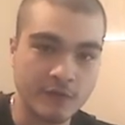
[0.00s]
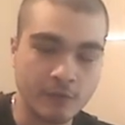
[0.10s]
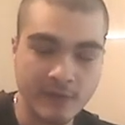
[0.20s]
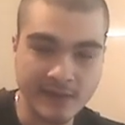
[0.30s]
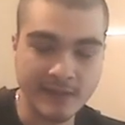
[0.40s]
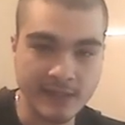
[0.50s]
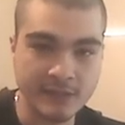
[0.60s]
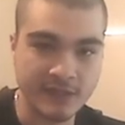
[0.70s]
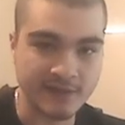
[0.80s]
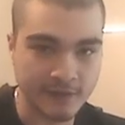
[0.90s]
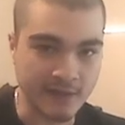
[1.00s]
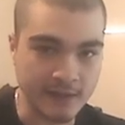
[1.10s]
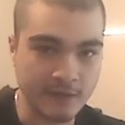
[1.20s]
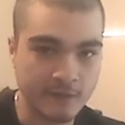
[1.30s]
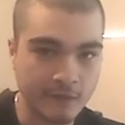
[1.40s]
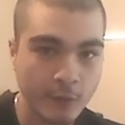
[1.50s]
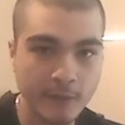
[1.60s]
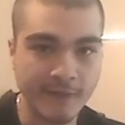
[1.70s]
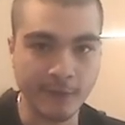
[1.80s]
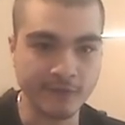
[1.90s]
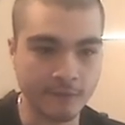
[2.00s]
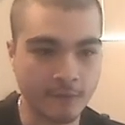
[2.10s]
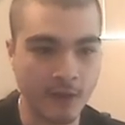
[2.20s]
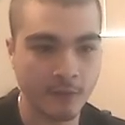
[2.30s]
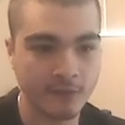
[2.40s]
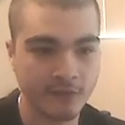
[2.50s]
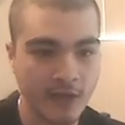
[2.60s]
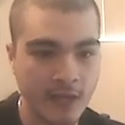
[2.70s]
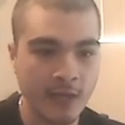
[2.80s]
you really just need 2,000 followers,